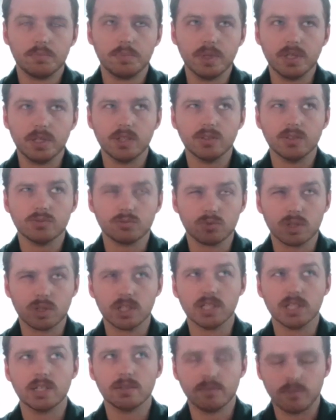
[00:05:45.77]
be
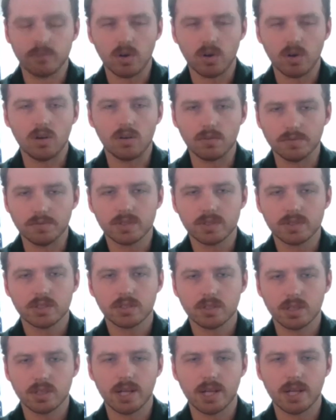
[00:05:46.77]
really involved
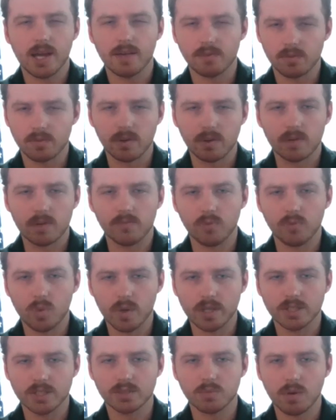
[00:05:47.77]
and have a
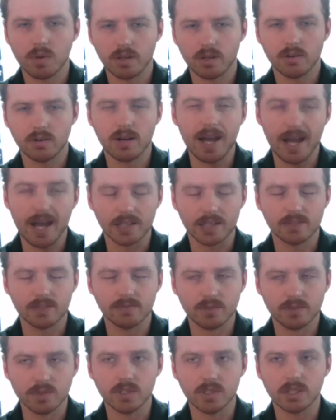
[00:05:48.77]
voice while you're
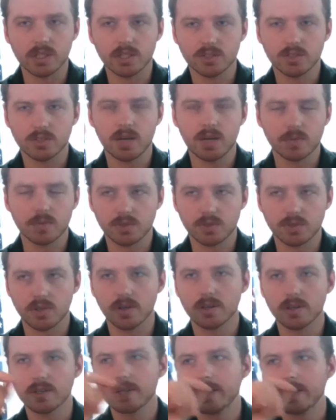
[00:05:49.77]
active duty. So that was
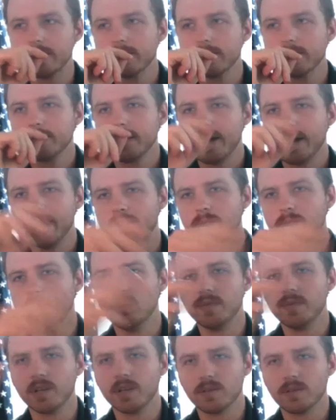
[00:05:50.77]
hard. And then
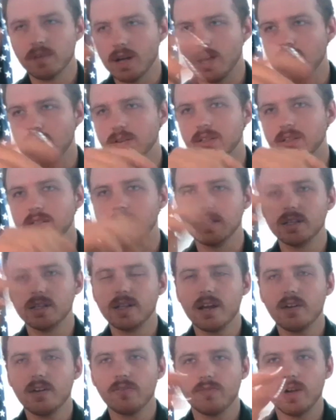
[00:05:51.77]
moving around and
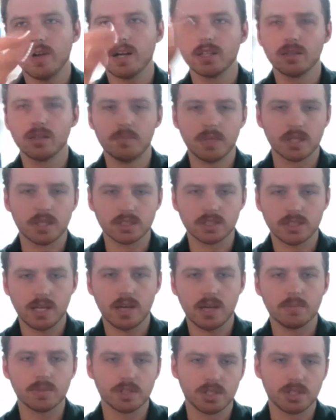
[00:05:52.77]
now finally being
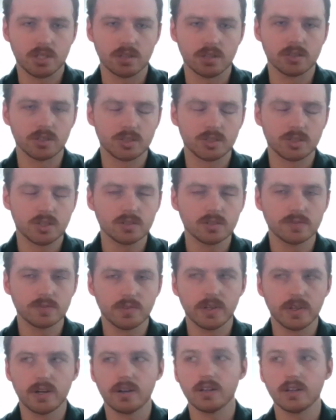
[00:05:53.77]
established here in the
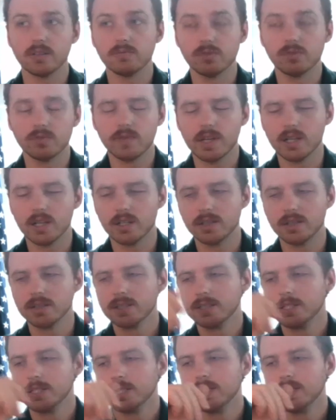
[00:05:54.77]
Charlottesville area in Fluvanna,